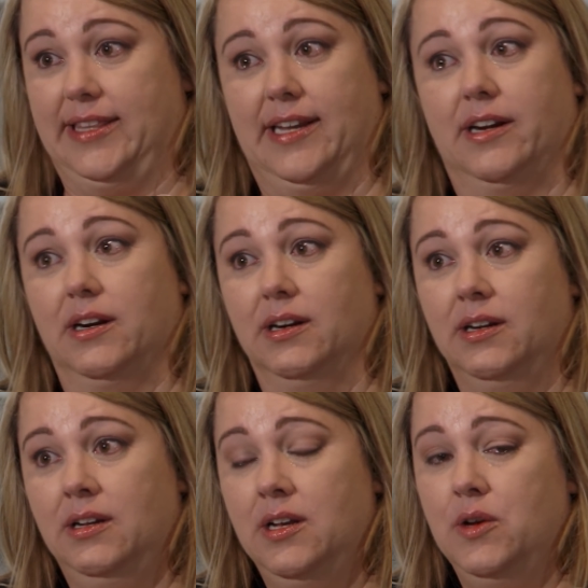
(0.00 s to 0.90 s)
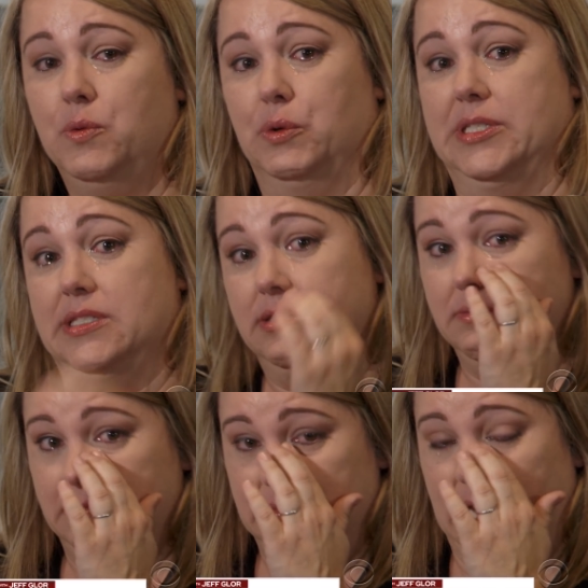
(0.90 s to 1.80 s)
there was,
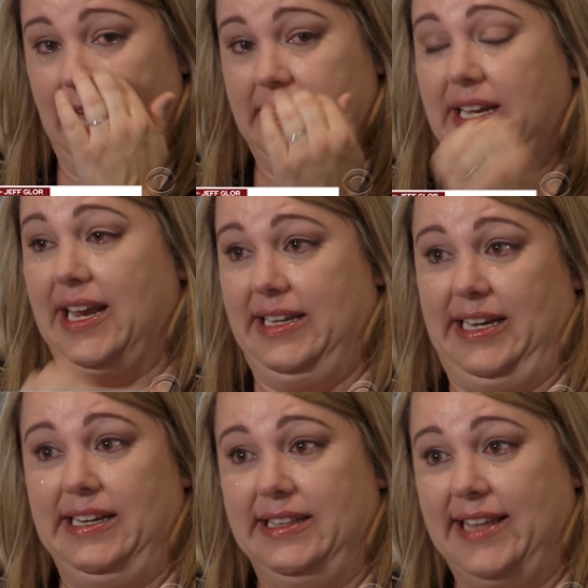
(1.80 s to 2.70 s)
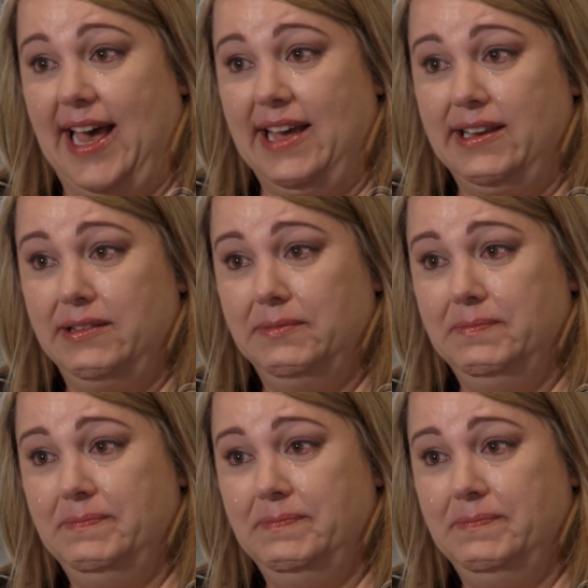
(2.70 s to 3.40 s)
I think I needed that.